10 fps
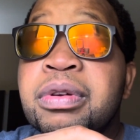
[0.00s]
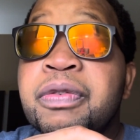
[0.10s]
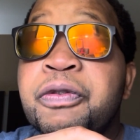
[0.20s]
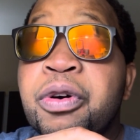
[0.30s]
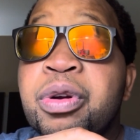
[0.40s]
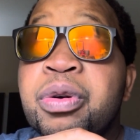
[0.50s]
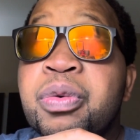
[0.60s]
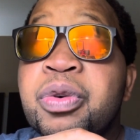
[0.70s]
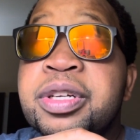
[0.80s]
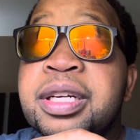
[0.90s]
follow
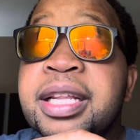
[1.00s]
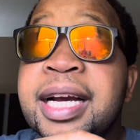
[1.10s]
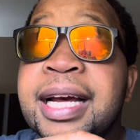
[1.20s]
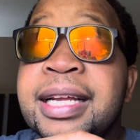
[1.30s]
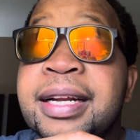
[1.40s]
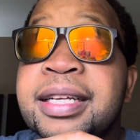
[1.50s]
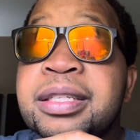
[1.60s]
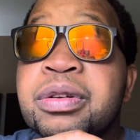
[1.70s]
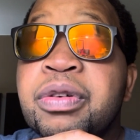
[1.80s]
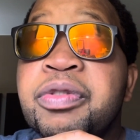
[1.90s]
what the
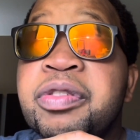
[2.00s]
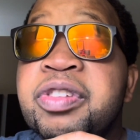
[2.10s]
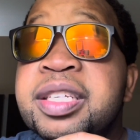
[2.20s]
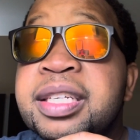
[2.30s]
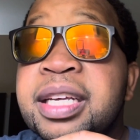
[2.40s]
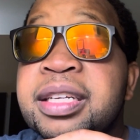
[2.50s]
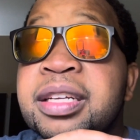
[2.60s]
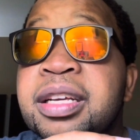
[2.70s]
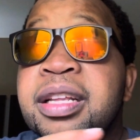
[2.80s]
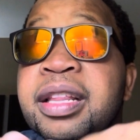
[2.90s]
guidelines of every state.
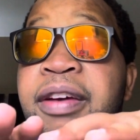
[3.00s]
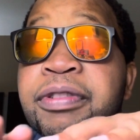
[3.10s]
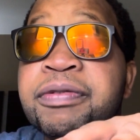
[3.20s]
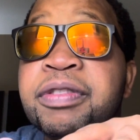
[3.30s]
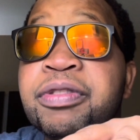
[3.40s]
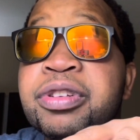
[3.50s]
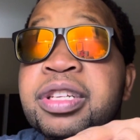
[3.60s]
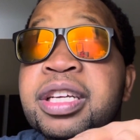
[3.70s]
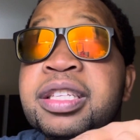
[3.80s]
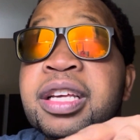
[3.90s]
There are 54
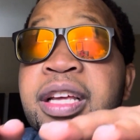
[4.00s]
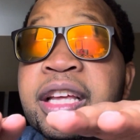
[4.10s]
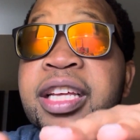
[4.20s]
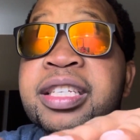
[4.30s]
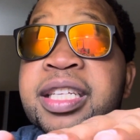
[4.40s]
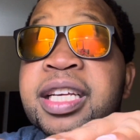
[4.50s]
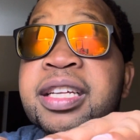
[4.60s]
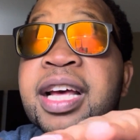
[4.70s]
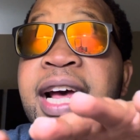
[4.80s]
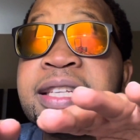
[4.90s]
states. Each state
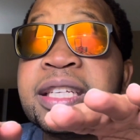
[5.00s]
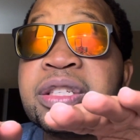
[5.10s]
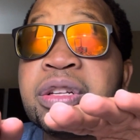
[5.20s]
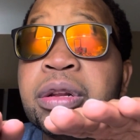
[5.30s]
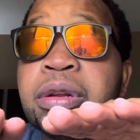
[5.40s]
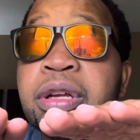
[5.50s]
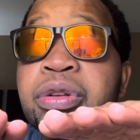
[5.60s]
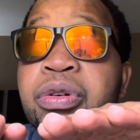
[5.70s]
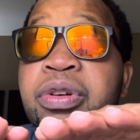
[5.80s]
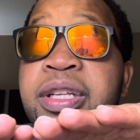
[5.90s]
has its,
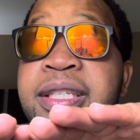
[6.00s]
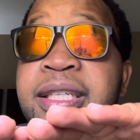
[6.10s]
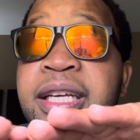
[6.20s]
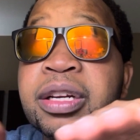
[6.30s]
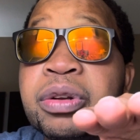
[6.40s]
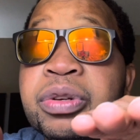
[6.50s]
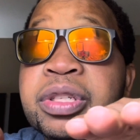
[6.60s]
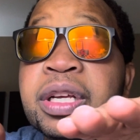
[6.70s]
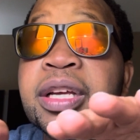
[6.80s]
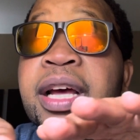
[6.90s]
its state laws,
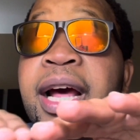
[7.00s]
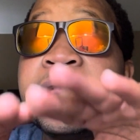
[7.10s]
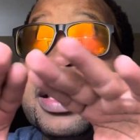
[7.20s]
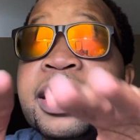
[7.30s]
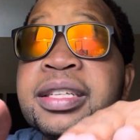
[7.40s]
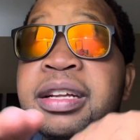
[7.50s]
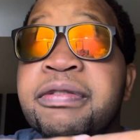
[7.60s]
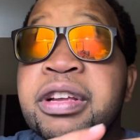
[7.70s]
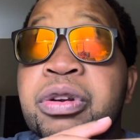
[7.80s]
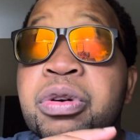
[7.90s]
and then there is the
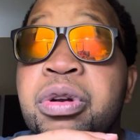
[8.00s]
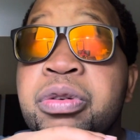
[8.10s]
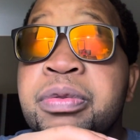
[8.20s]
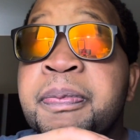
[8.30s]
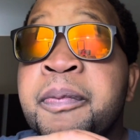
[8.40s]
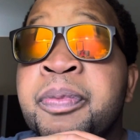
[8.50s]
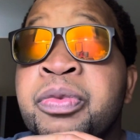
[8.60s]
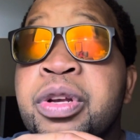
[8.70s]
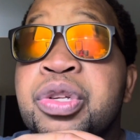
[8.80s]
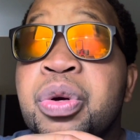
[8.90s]
federal law.
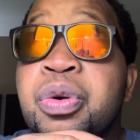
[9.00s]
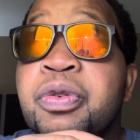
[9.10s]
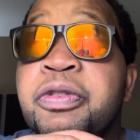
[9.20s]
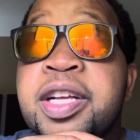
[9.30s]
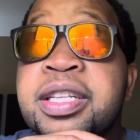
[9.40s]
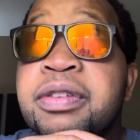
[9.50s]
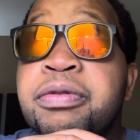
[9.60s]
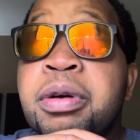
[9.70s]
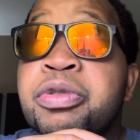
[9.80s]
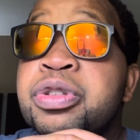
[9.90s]
So first and
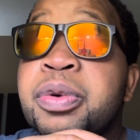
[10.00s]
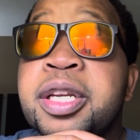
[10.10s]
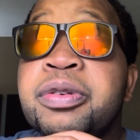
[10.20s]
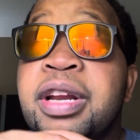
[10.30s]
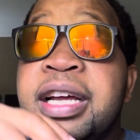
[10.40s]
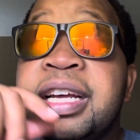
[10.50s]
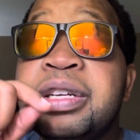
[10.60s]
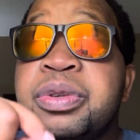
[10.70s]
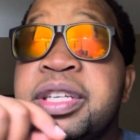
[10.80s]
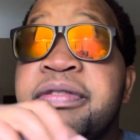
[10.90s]
foremost, when you land at
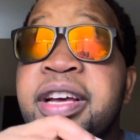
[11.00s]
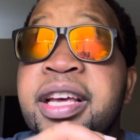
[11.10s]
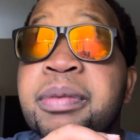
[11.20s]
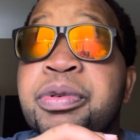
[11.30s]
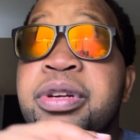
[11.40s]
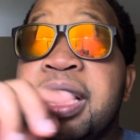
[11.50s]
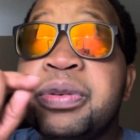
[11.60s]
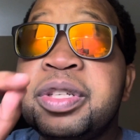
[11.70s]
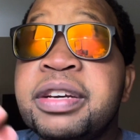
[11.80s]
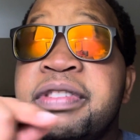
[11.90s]
whichever airport, at
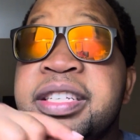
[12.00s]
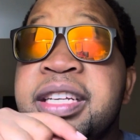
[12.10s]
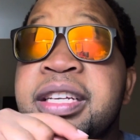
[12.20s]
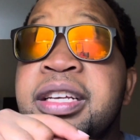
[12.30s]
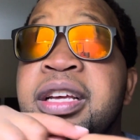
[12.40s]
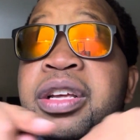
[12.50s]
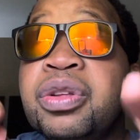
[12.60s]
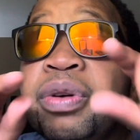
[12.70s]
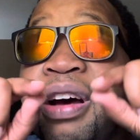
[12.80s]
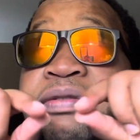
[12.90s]
whichever state,
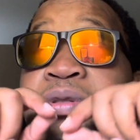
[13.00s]
you have to